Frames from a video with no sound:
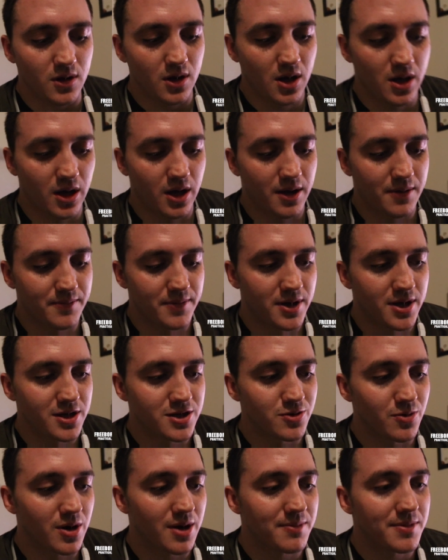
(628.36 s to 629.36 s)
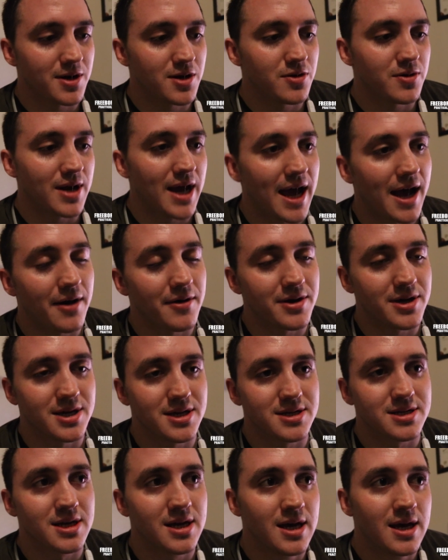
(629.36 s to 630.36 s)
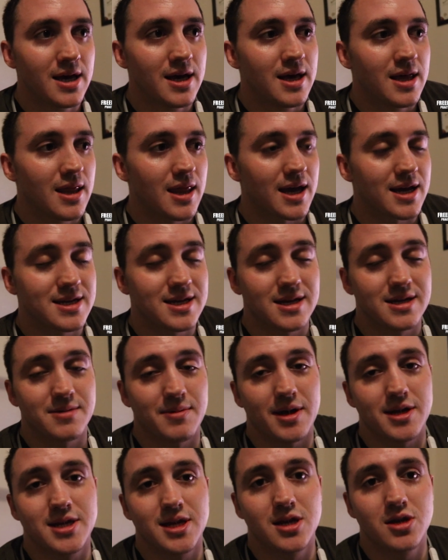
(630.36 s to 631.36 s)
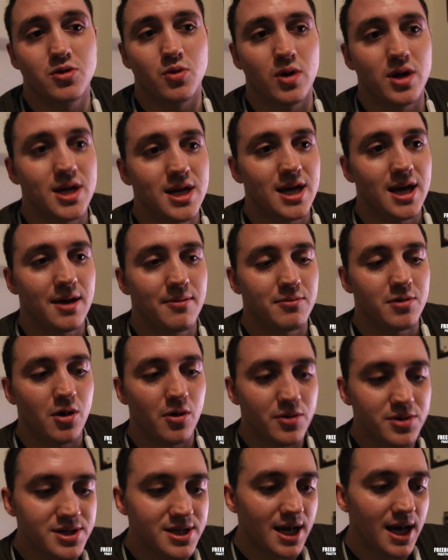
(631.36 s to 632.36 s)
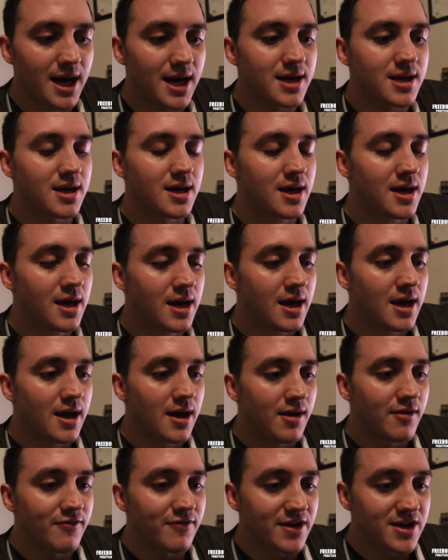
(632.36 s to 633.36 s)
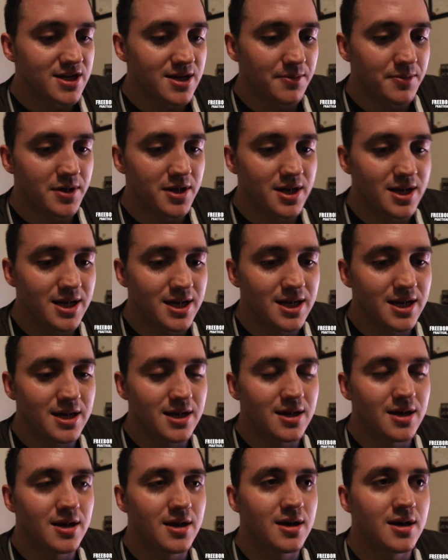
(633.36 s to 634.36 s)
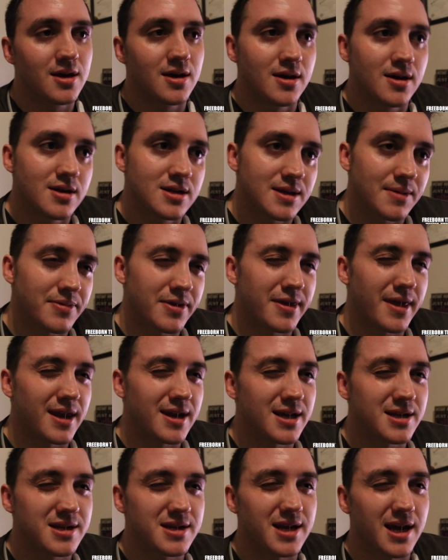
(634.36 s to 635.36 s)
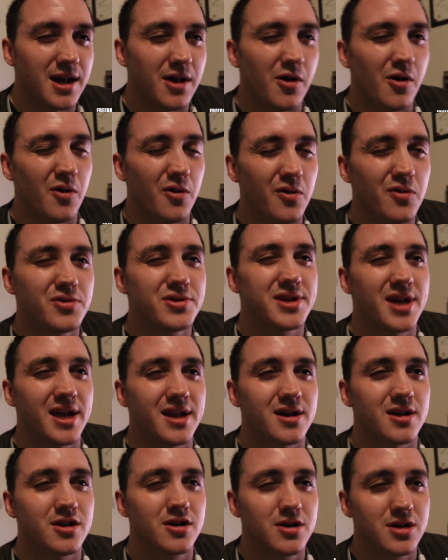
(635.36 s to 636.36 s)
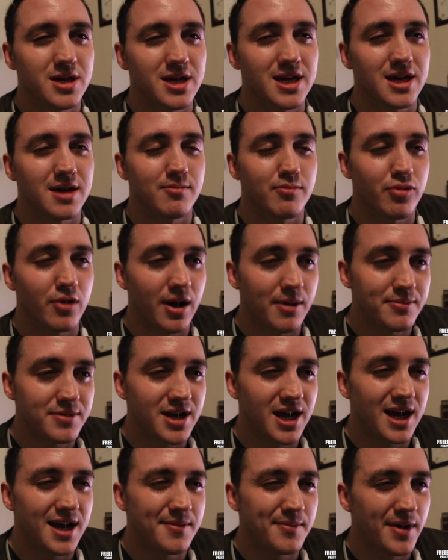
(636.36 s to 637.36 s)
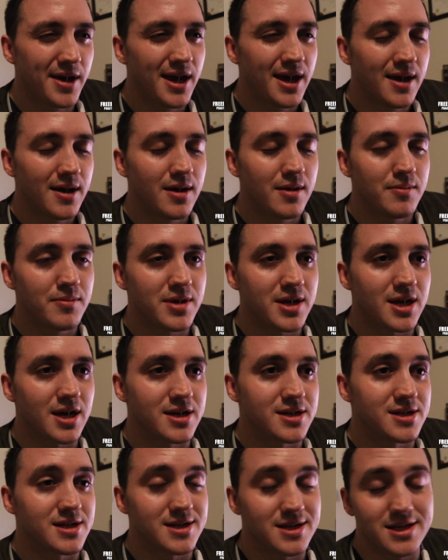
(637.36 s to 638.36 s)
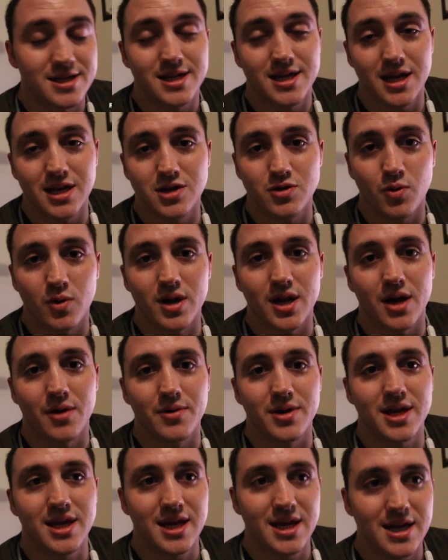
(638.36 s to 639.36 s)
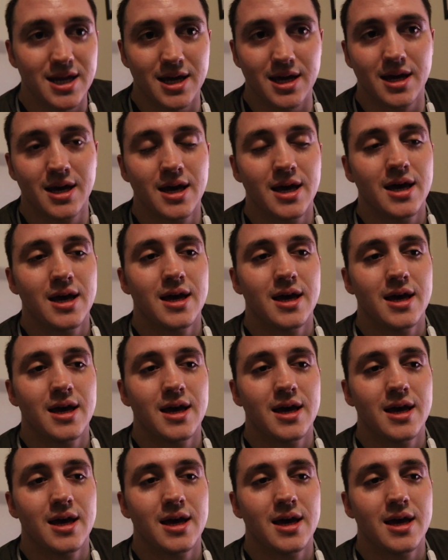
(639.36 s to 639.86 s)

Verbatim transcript: Um, so what I'm going to do now is like I said, it's about 10:20. Go inside, fix something to eat, something that doesn't take a whole ton of cooking and prep time because it's 10:20. I want to eat it,